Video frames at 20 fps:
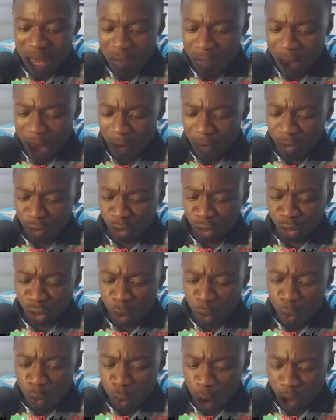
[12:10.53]
But so,
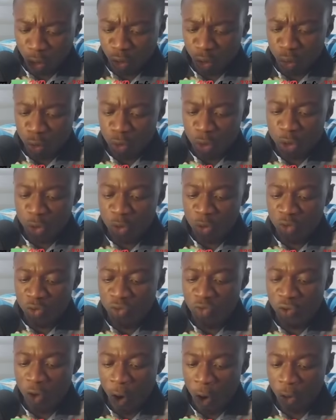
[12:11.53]
what we do
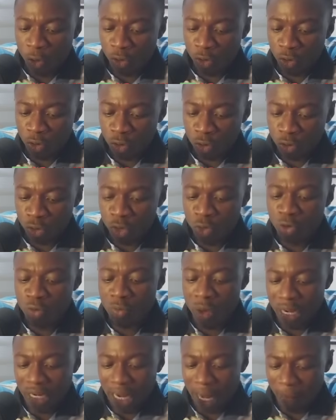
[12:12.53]
for you,
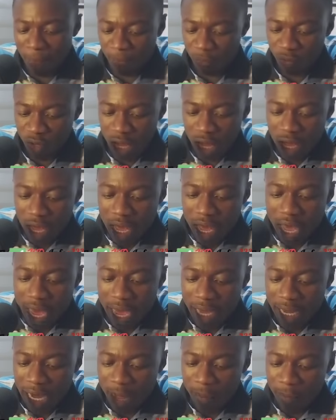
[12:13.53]
madam?
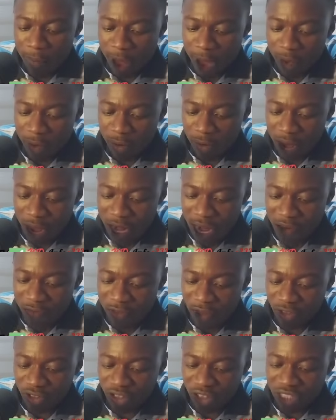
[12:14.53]
And I'm back. And I
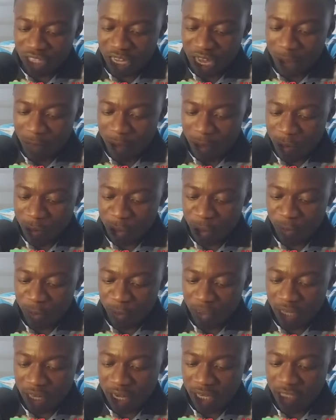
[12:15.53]
feel so saying, Gabriel is
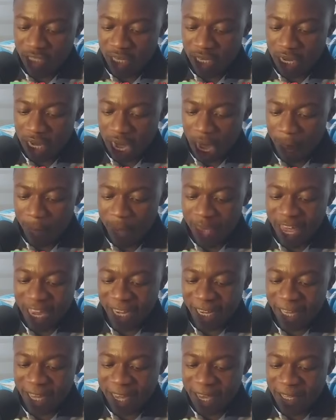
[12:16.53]
more than I said, come
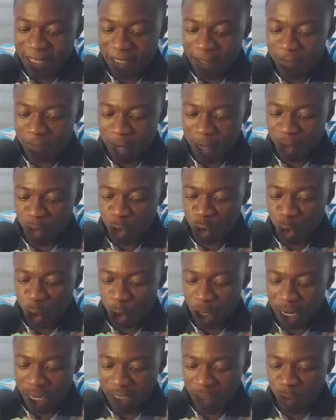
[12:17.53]
and eat my
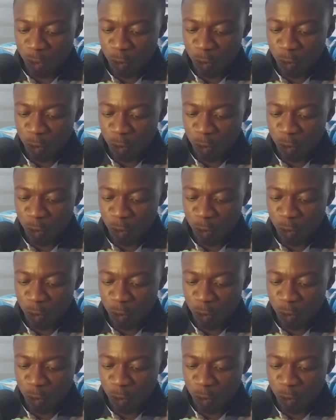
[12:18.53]
toilet.